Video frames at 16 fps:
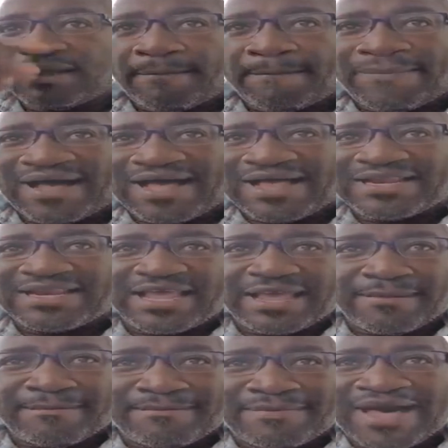Pandey,
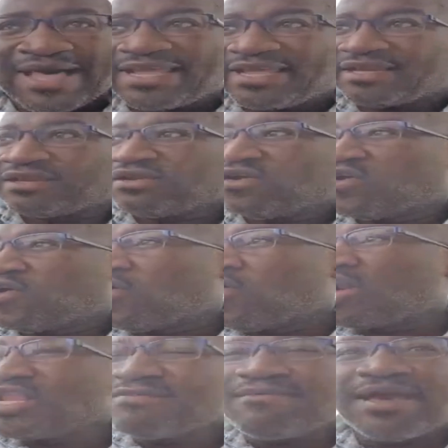Manning,
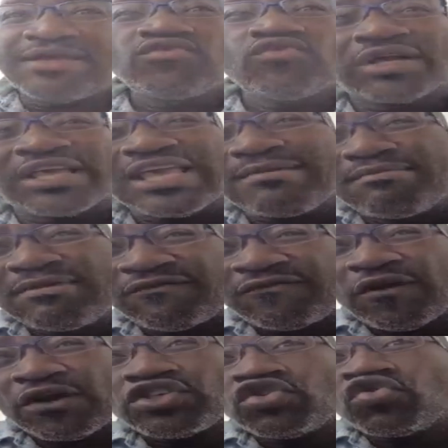all the men who came
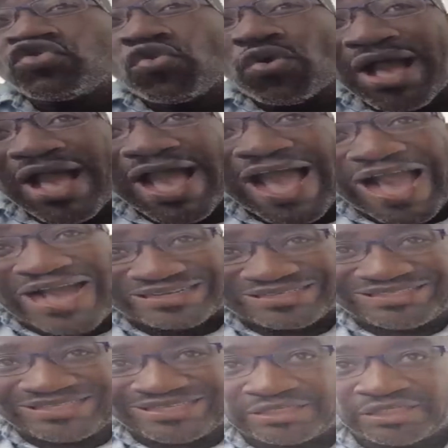before you who
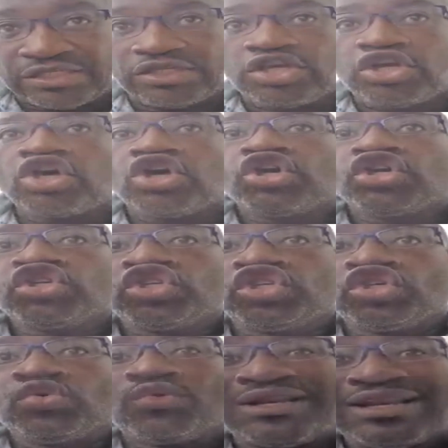acted,
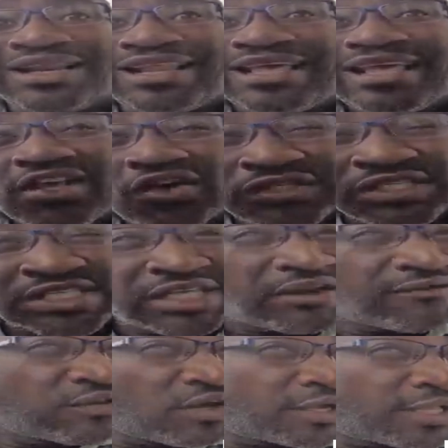you will lay
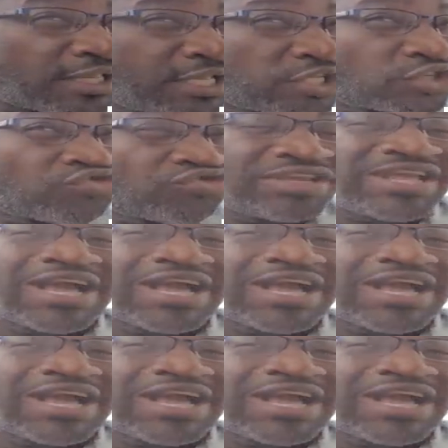yourself down in history